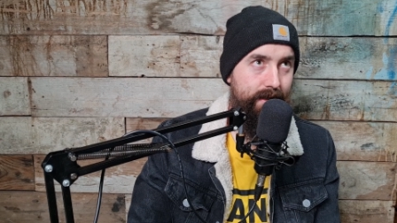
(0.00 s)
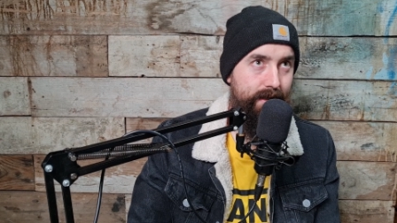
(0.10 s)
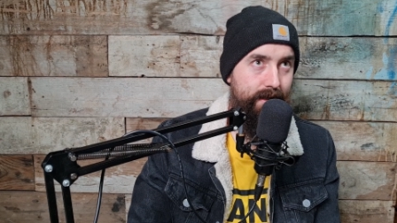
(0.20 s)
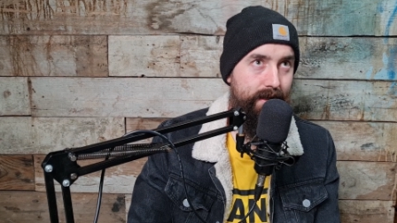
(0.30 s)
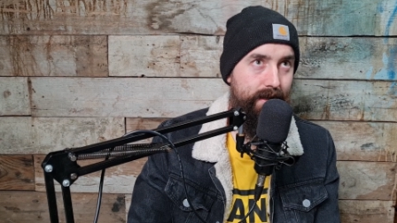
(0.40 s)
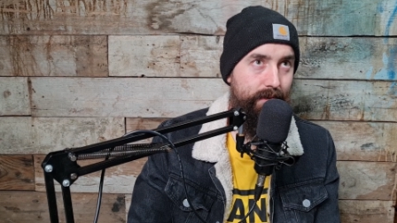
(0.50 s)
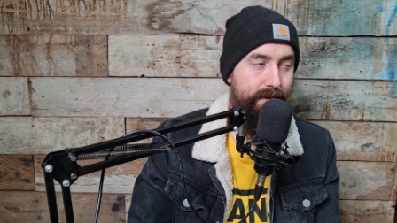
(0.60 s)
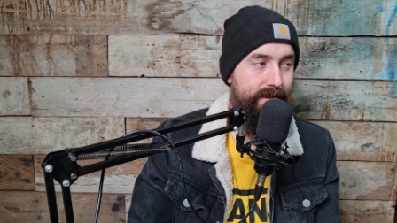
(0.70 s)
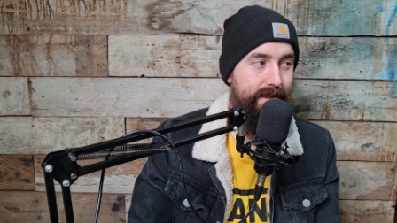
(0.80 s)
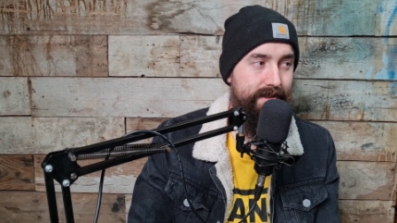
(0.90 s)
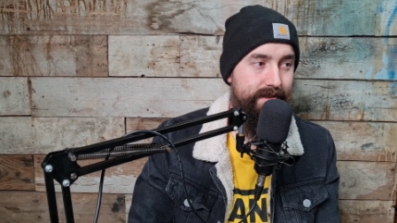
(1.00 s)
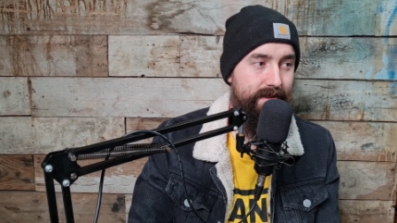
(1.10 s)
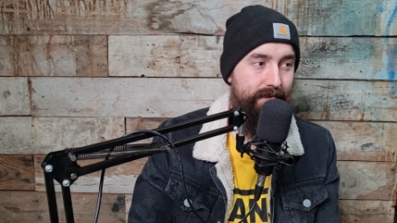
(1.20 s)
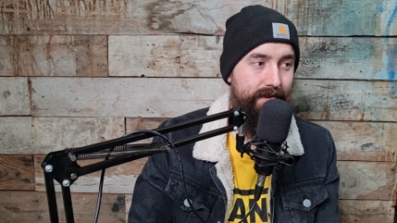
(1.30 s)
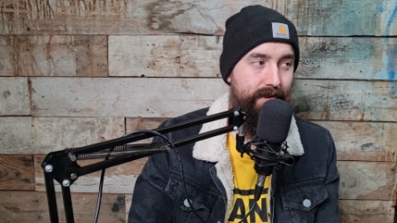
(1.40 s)
uh, whiskies and
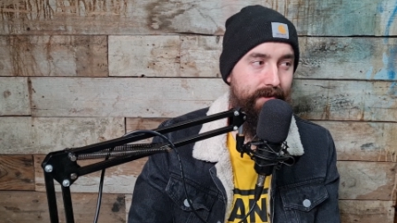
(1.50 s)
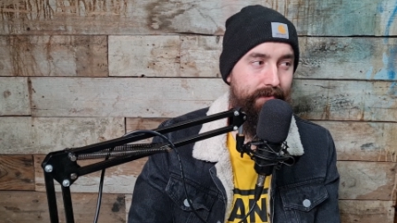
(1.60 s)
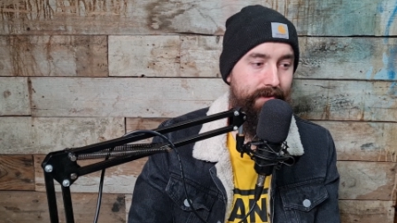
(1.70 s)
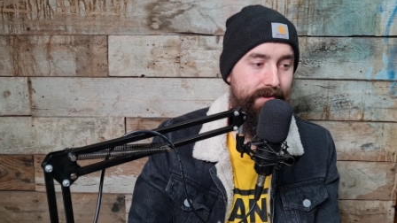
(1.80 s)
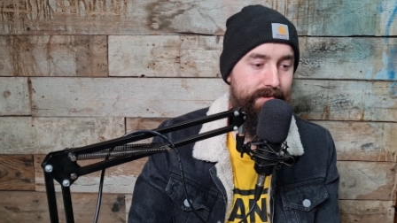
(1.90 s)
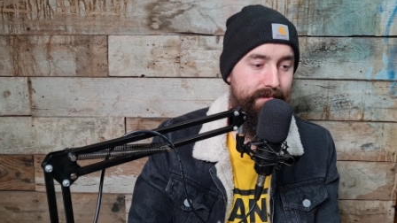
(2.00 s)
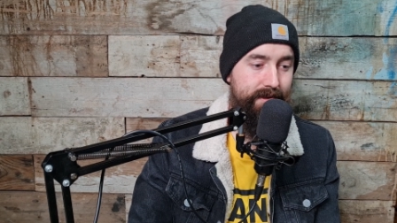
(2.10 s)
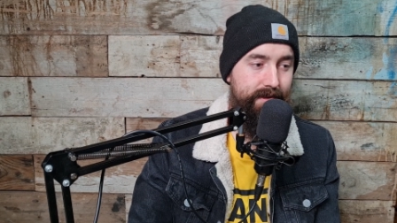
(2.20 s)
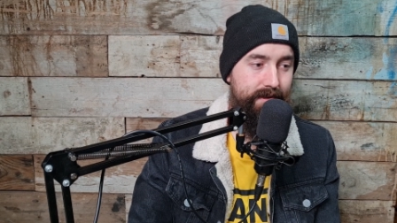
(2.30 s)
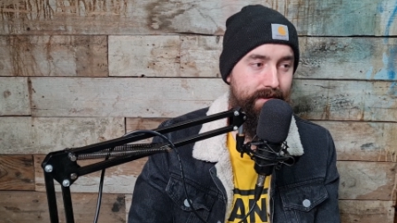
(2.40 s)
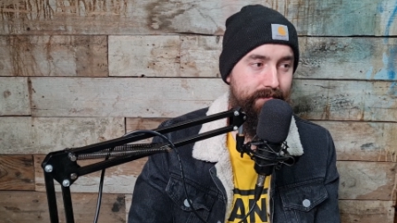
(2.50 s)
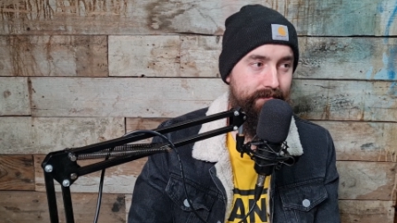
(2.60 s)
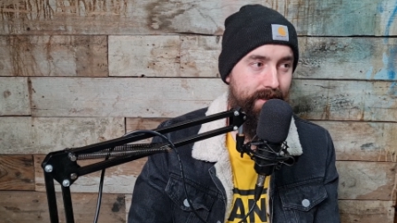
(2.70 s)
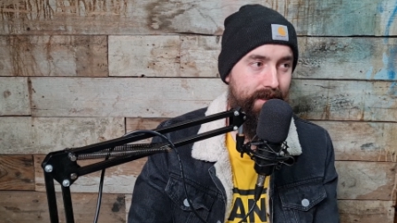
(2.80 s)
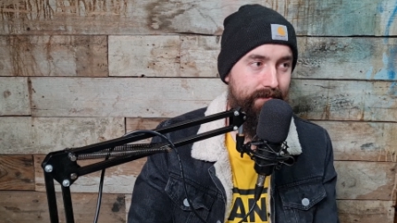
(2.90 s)
stuff that are infused with
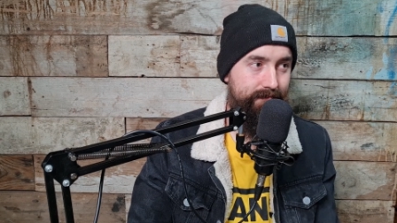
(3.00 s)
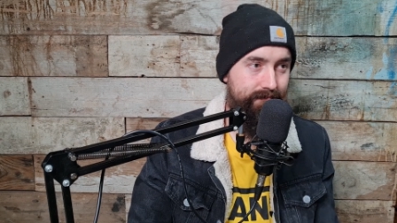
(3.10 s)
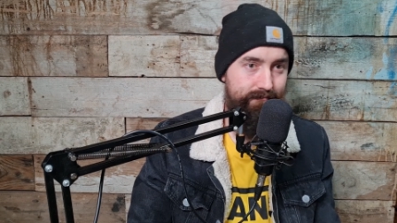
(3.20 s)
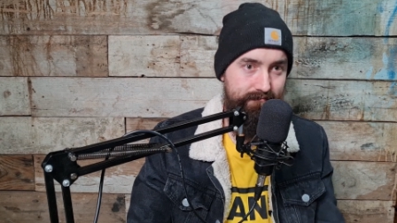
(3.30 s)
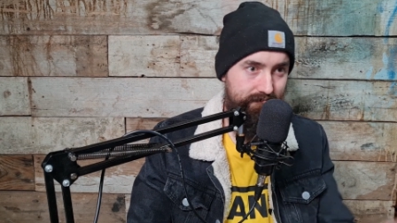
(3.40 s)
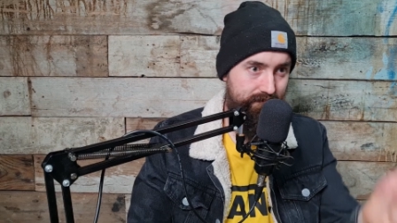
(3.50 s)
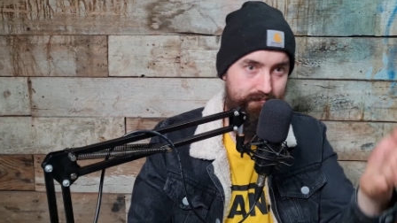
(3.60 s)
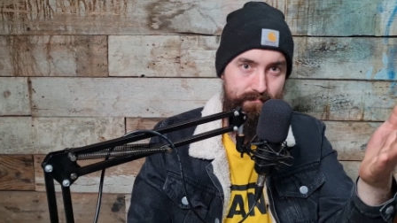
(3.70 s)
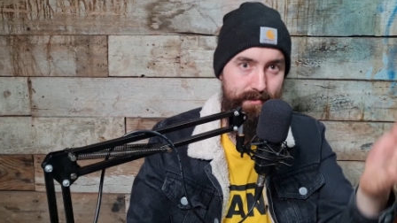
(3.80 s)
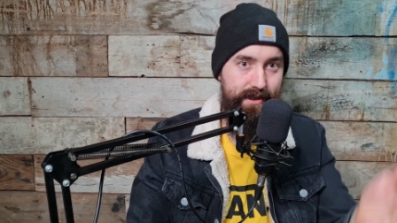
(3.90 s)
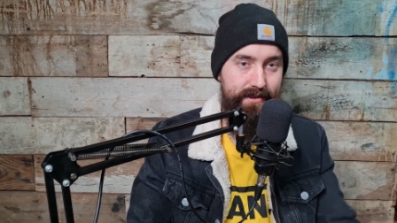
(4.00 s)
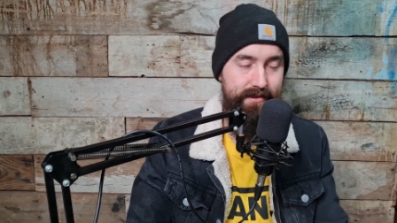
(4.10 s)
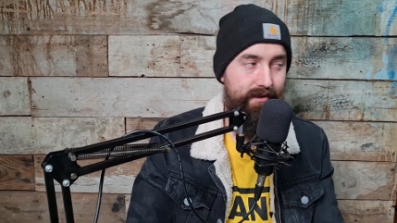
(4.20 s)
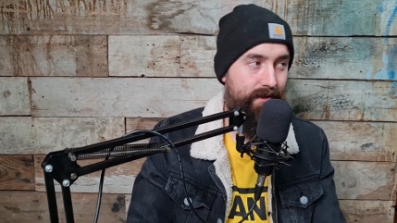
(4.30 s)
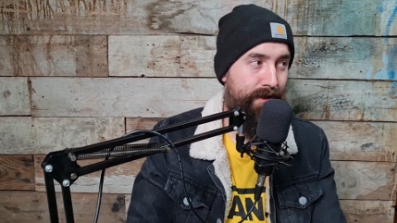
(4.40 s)
um,
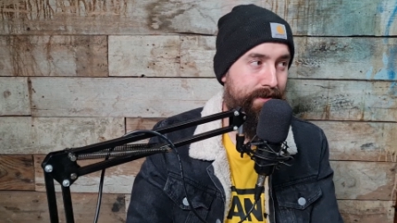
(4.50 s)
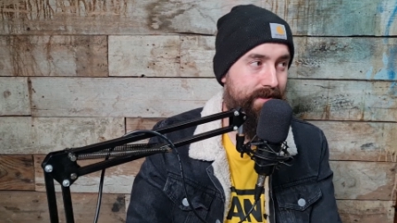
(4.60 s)
beers and mm.